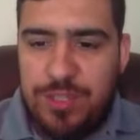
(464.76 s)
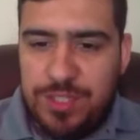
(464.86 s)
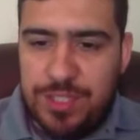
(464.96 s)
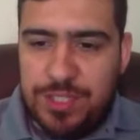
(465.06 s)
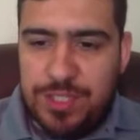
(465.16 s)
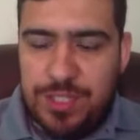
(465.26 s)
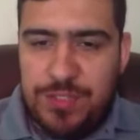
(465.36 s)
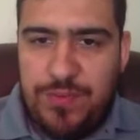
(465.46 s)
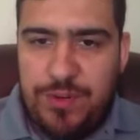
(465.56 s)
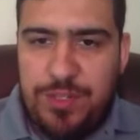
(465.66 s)
process
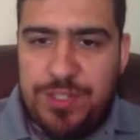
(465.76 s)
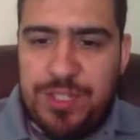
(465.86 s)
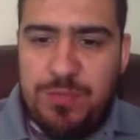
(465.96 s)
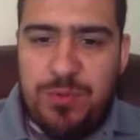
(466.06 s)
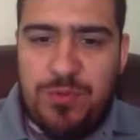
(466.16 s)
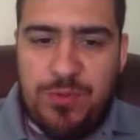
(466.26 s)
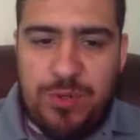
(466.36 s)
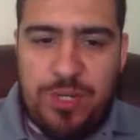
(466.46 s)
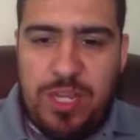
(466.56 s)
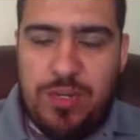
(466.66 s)
is fairly simple
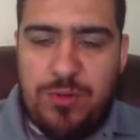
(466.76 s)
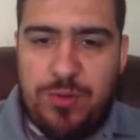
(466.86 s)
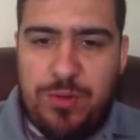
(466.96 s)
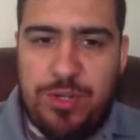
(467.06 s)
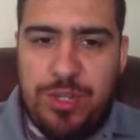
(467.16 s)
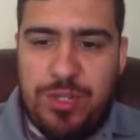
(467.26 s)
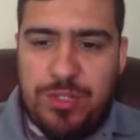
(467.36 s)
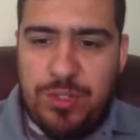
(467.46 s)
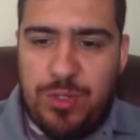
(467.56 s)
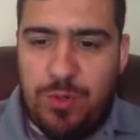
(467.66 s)
for a landlord.
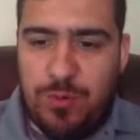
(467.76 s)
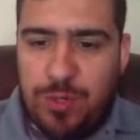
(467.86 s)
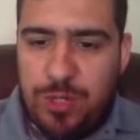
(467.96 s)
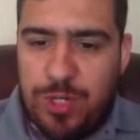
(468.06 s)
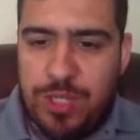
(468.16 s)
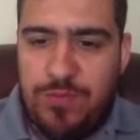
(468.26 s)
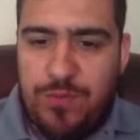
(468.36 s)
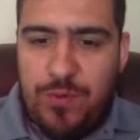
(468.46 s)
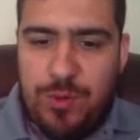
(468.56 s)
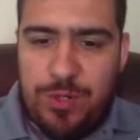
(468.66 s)
So what we're looking
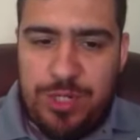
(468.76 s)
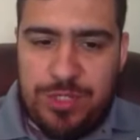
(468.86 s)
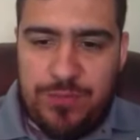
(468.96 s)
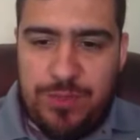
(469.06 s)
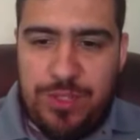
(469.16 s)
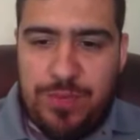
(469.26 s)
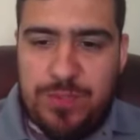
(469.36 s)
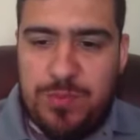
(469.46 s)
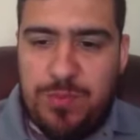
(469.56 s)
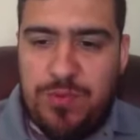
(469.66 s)
for is for
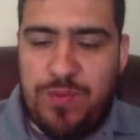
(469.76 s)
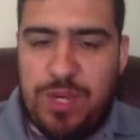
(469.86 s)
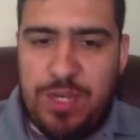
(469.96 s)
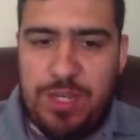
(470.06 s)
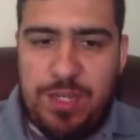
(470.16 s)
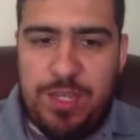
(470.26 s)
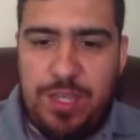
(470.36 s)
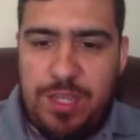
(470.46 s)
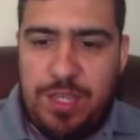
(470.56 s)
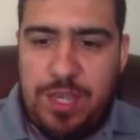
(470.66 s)
them to provide
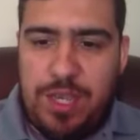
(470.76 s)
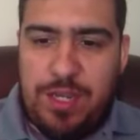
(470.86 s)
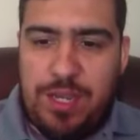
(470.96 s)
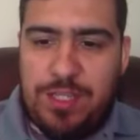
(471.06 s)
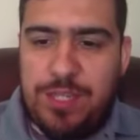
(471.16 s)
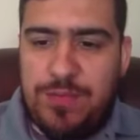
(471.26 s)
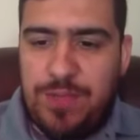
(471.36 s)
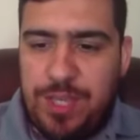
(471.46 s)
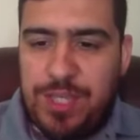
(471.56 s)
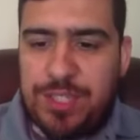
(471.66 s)
an
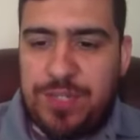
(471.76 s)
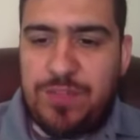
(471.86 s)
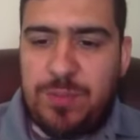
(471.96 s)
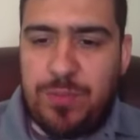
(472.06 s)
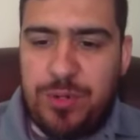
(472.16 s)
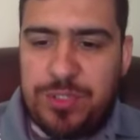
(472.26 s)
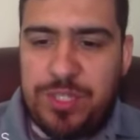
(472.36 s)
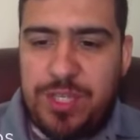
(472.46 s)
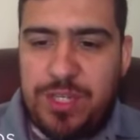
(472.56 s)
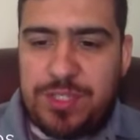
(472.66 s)
identification of the
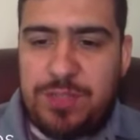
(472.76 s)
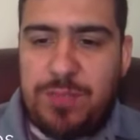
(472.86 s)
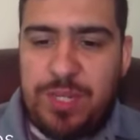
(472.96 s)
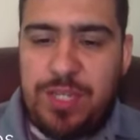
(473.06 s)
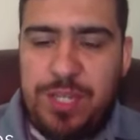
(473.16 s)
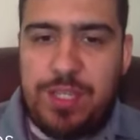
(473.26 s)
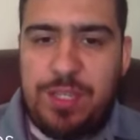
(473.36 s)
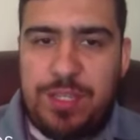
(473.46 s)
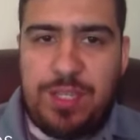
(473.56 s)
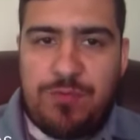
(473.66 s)
person that is
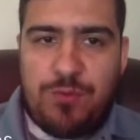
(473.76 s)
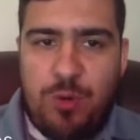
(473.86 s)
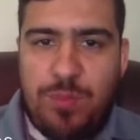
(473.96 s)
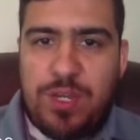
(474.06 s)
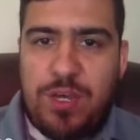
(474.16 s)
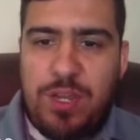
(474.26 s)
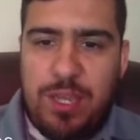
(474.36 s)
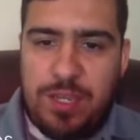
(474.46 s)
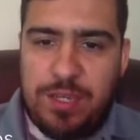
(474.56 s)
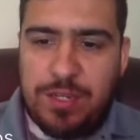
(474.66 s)
completing the enrollment
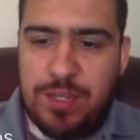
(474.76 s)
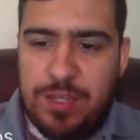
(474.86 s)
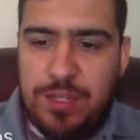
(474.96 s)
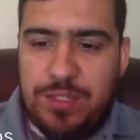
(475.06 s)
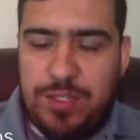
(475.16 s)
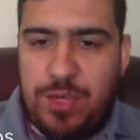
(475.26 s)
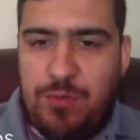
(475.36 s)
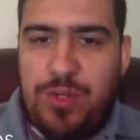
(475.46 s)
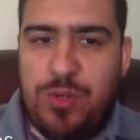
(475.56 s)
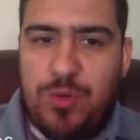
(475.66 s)
online, so
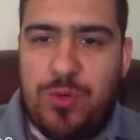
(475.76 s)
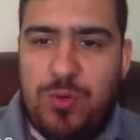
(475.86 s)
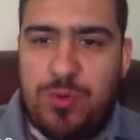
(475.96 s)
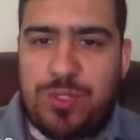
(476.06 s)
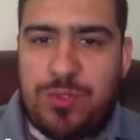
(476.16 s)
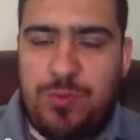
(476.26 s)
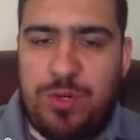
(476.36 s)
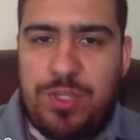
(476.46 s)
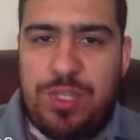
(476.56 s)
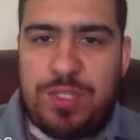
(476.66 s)
that we know who is the
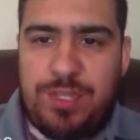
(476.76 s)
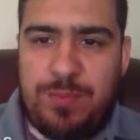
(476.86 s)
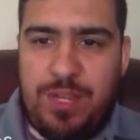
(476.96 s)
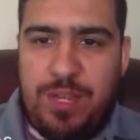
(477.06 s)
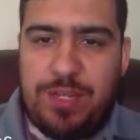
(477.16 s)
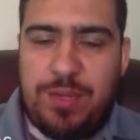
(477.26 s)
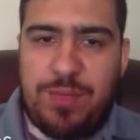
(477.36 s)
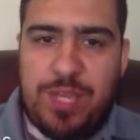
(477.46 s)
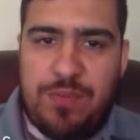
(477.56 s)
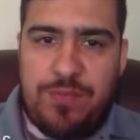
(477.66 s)
one that's applying
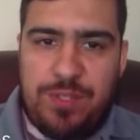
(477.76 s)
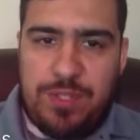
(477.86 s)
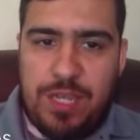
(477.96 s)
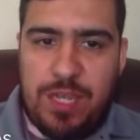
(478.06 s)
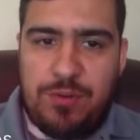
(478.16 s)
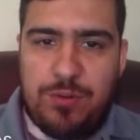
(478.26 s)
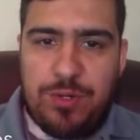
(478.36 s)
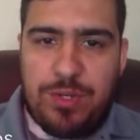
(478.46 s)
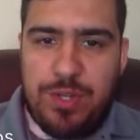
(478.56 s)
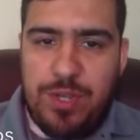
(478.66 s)
on behalf of the
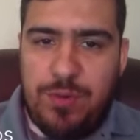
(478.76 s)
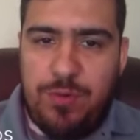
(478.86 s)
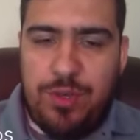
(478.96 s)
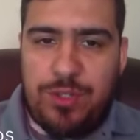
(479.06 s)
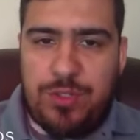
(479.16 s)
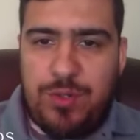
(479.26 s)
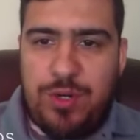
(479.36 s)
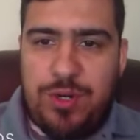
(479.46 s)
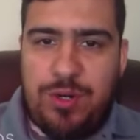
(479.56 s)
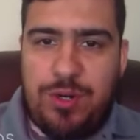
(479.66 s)
landlord. We also
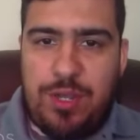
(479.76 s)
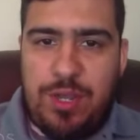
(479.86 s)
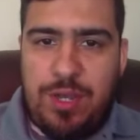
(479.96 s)
are